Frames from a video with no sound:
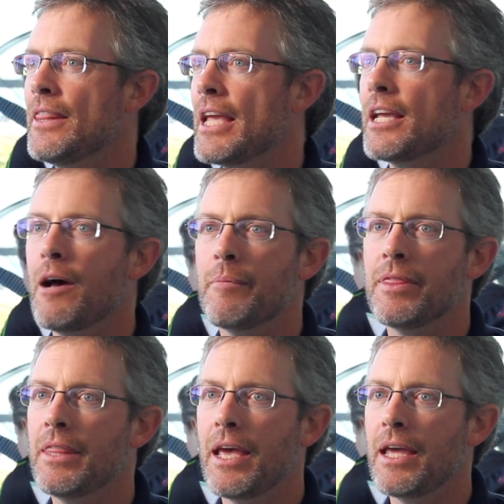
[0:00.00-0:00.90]
They come
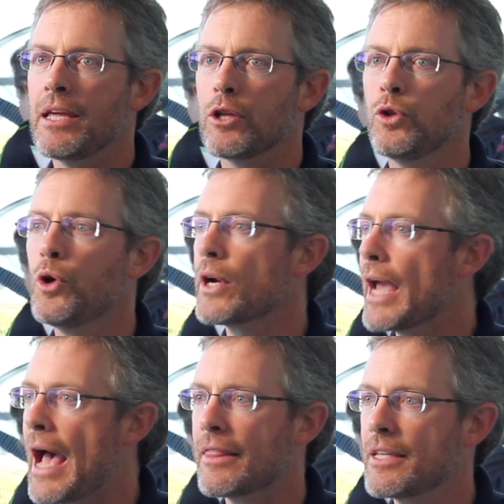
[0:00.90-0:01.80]
and they look
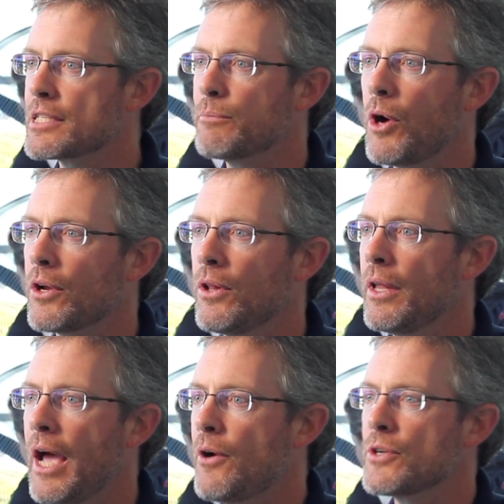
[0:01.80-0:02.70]
at this model.
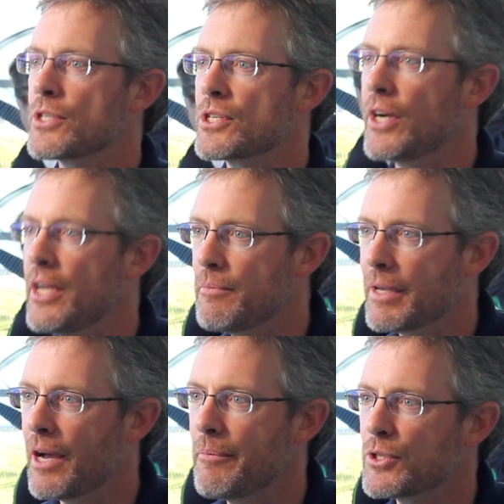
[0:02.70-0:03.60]
How has Australia
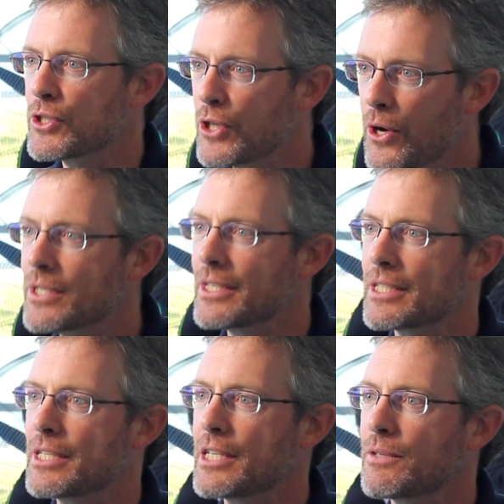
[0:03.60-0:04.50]
become so
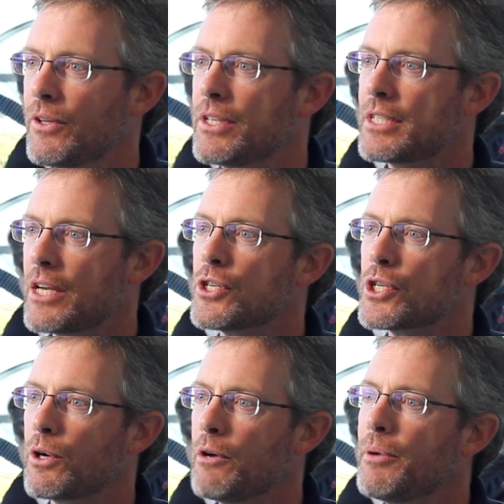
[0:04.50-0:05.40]
successful in such a
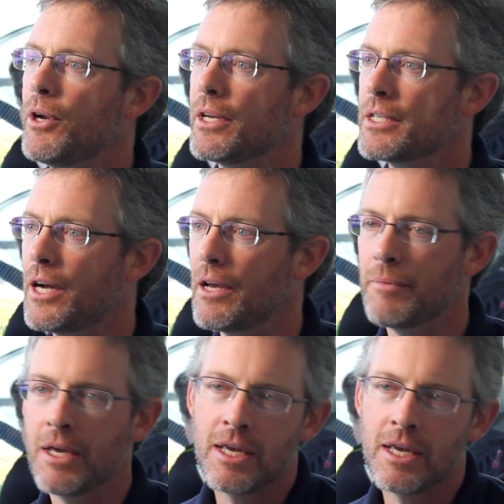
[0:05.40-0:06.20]
short period of time?